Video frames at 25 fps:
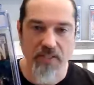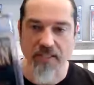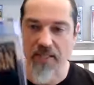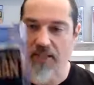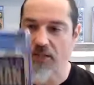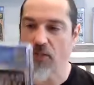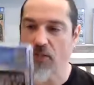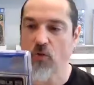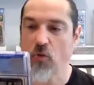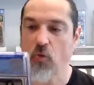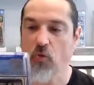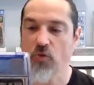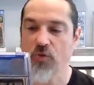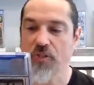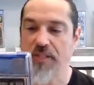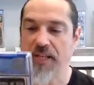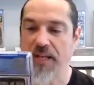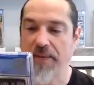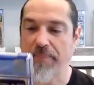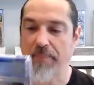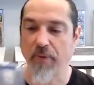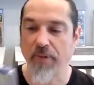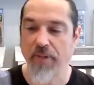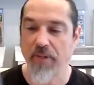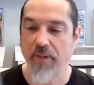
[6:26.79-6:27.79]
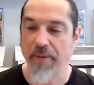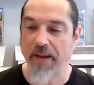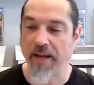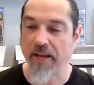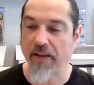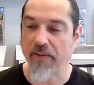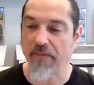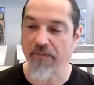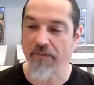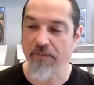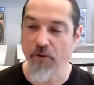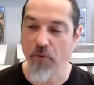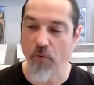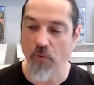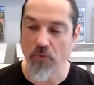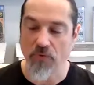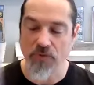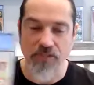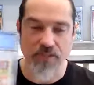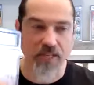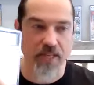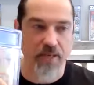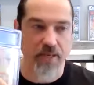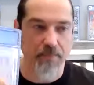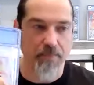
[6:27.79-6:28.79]
It's got the cool stamp on the back. You
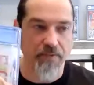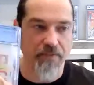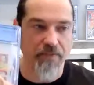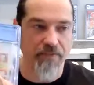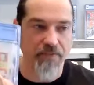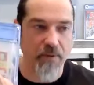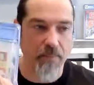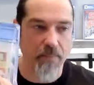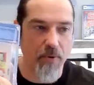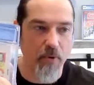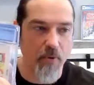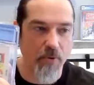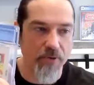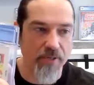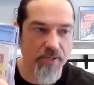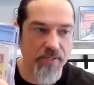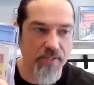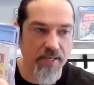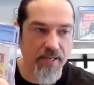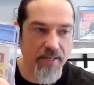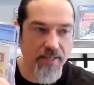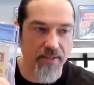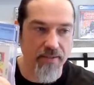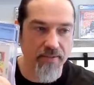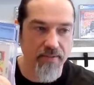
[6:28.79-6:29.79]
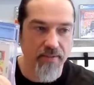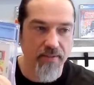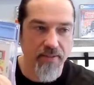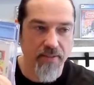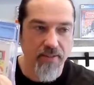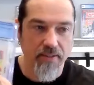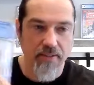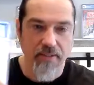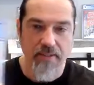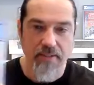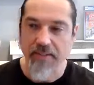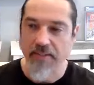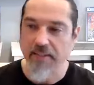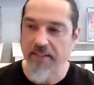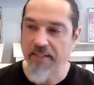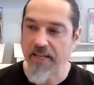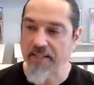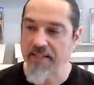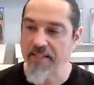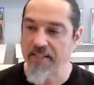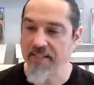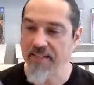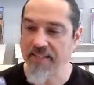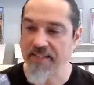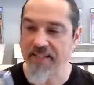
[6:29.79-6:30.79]
won't see it, but February 2nd,
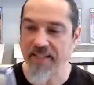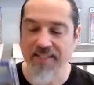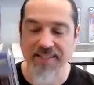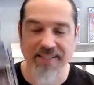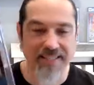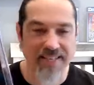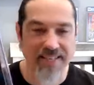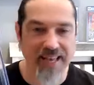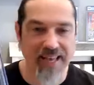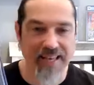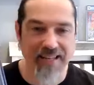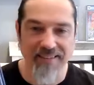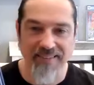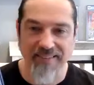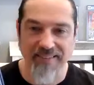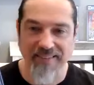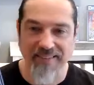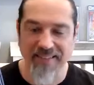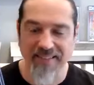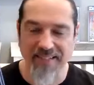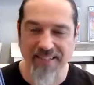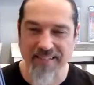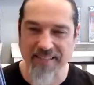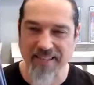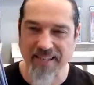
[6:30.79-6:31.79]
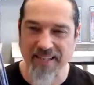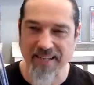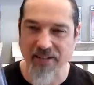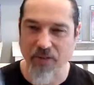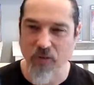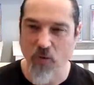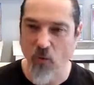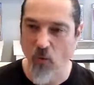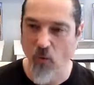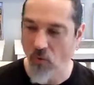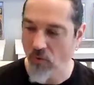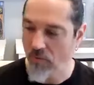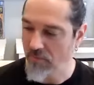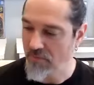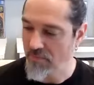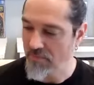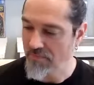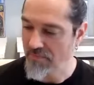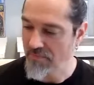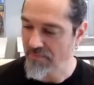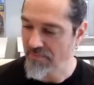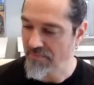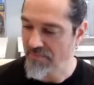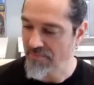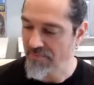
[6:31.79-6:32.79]
1968. I think that's kind of cool.
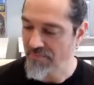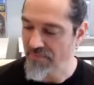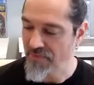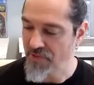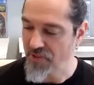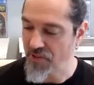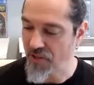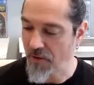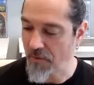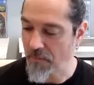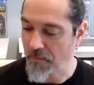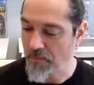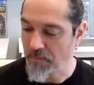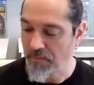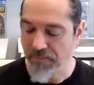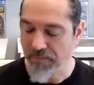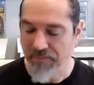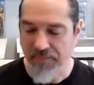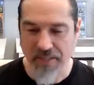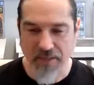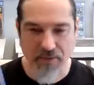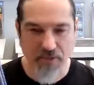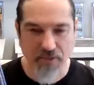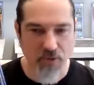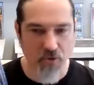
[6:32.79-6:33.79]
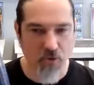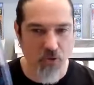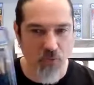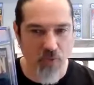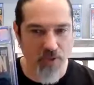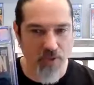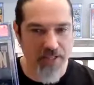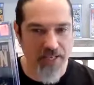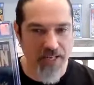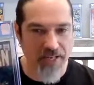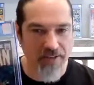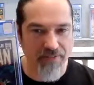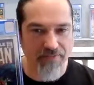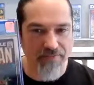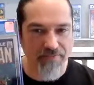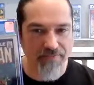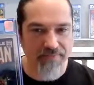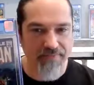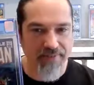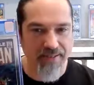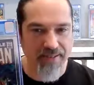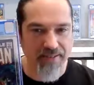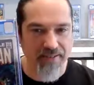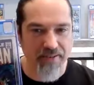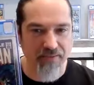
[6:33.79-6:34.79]
So that was a cool one to have.
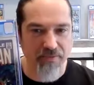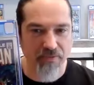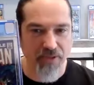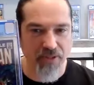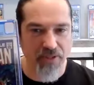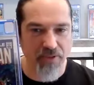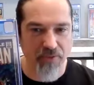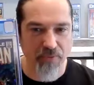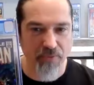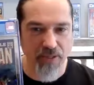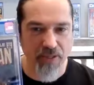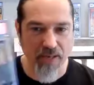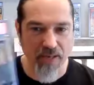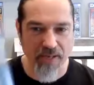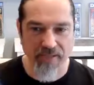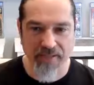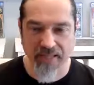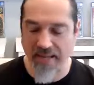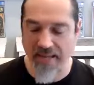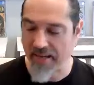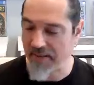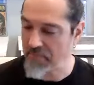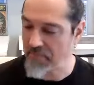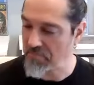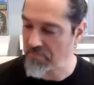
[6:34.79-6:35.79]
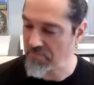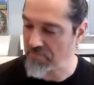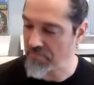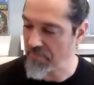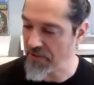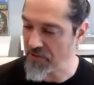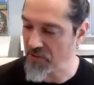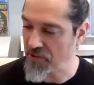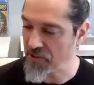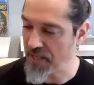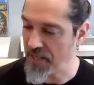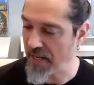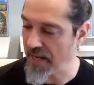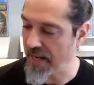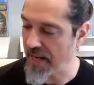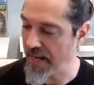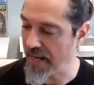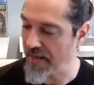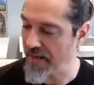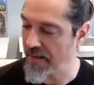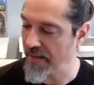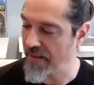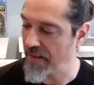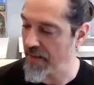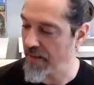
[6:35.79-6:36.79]
I didn't really realize that. I just kind of
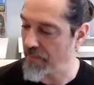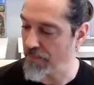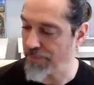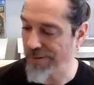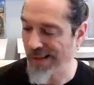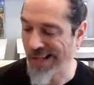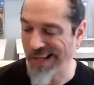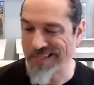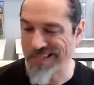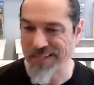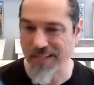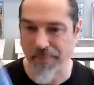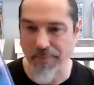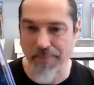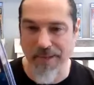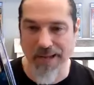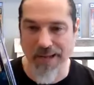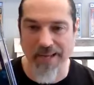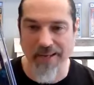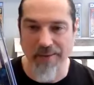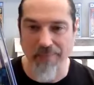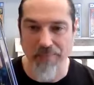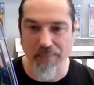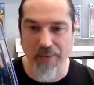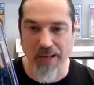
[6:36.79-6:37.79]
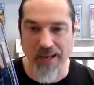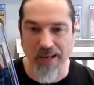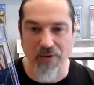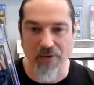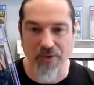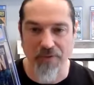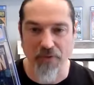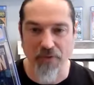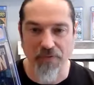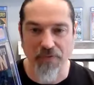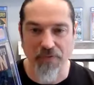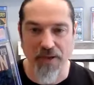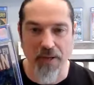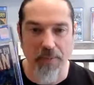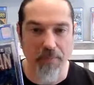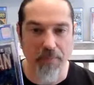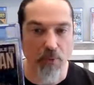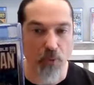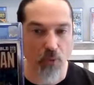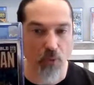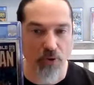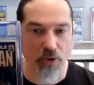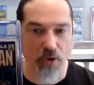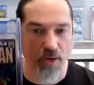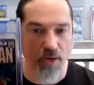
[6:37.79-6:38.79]
had it in a plastic bag. I don't even know if I had a
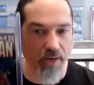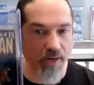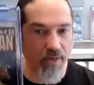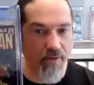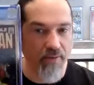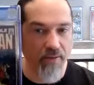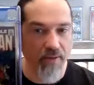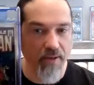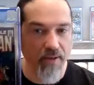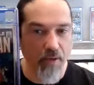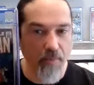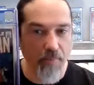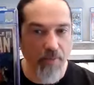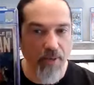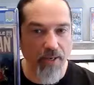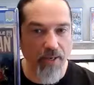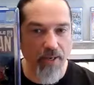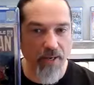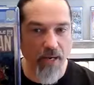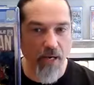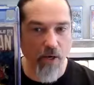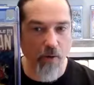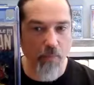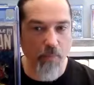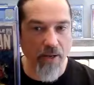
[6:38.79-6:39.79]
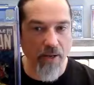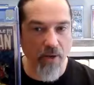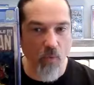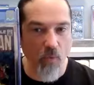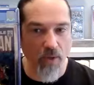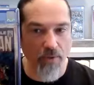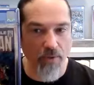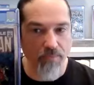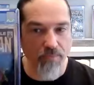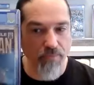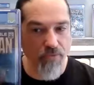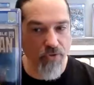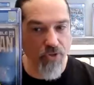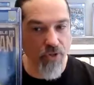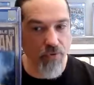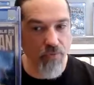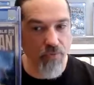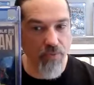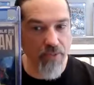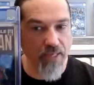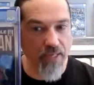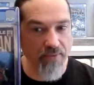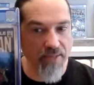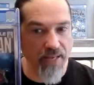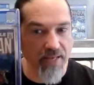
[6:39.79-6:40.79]
board on it, but I had Iron Man one, so
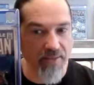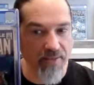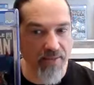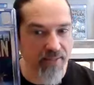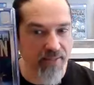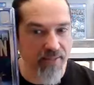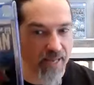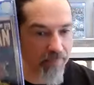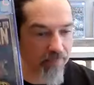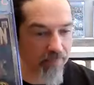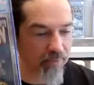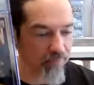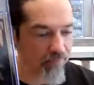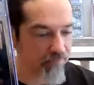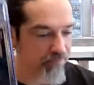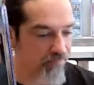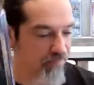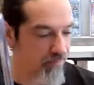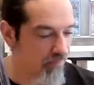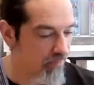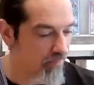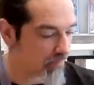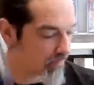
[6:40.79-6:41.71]
got that slapped.